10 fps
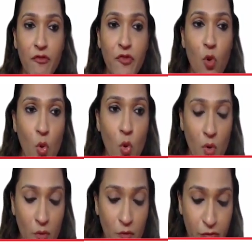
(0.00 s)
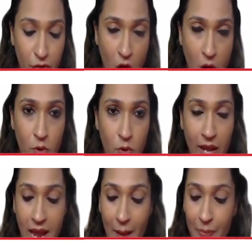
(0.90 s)
So if you,
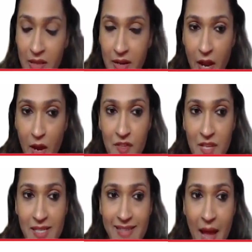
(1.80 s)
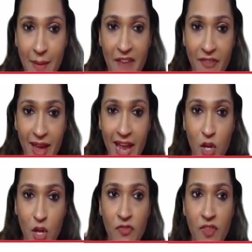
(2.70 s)
from today up to the day of the exam,
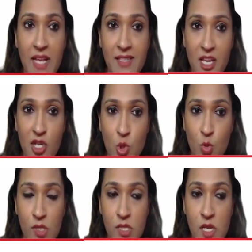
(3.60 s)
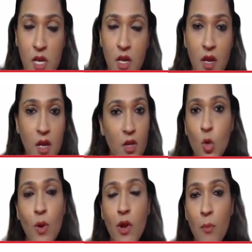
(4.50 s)
have any of these issues,
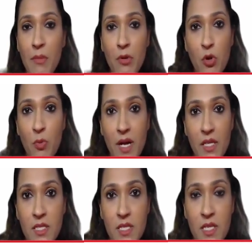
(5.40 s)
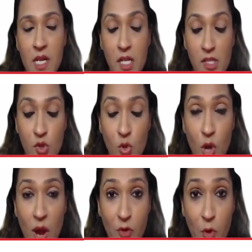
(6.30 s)
you will not be able to pass.
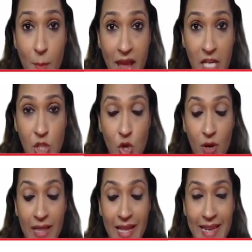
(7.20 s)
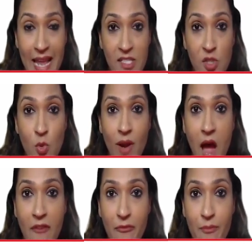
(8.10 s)
So you have to make sure in the
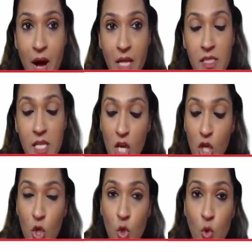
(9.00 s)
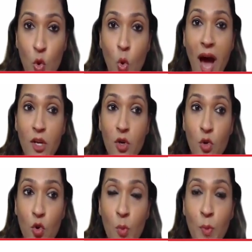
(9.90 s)
next 2.5 months,
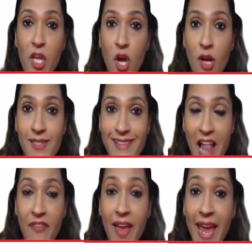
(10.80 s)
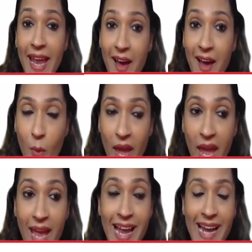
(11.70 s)
you are grooming yourself in a
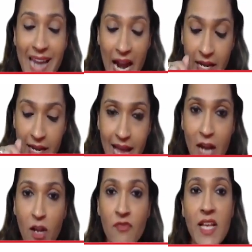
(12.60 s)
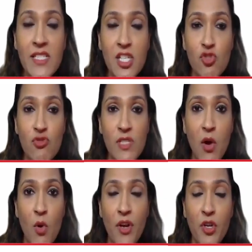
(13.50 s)
way that none of these issues
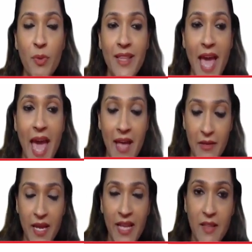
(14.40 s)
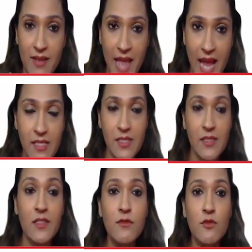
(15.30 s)
are going to be there in the next
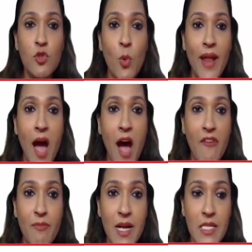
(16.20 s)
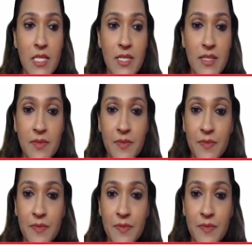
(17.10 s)
2.5 months.